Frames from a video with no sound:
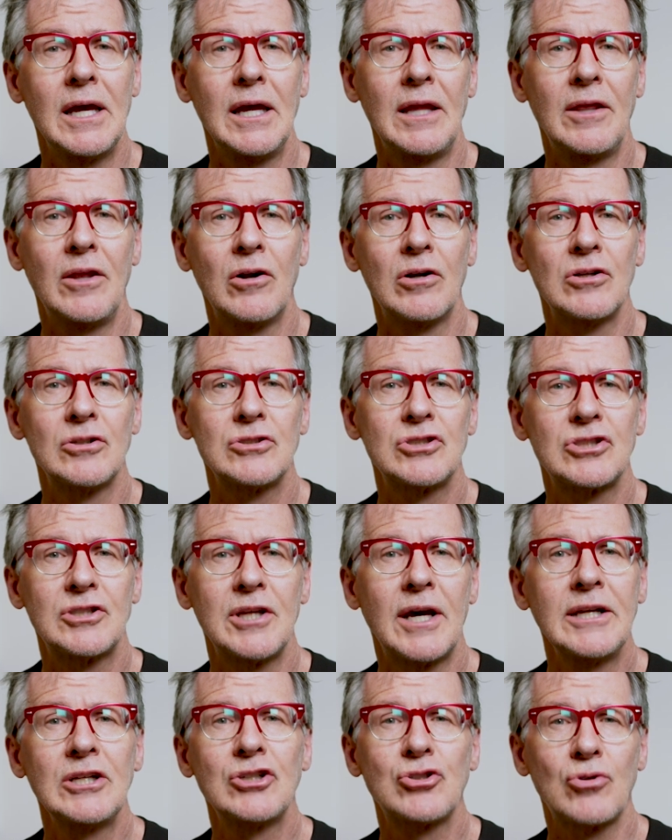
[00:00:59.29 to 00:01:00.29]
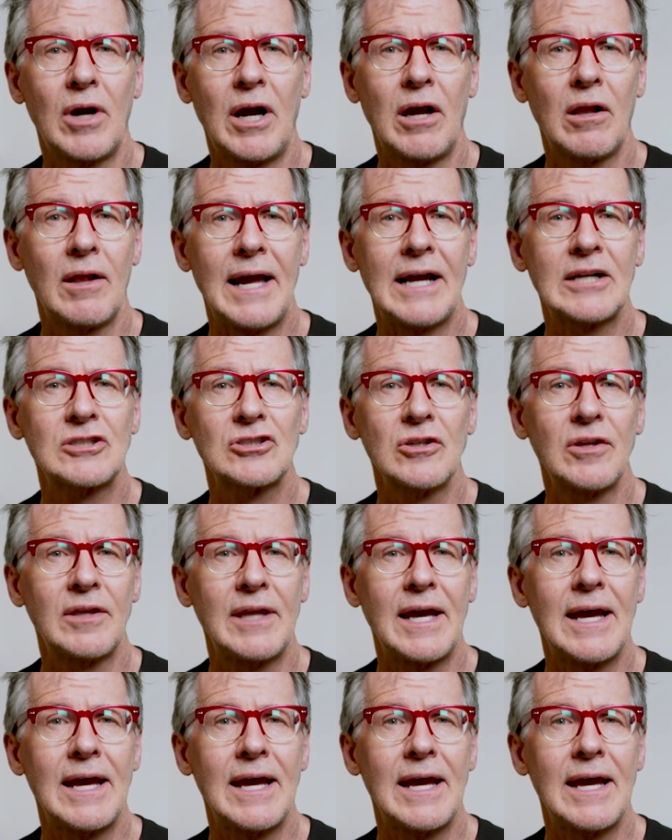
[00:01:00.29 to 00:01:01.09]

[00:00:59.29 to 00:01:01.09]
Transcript: And their study trial, actually,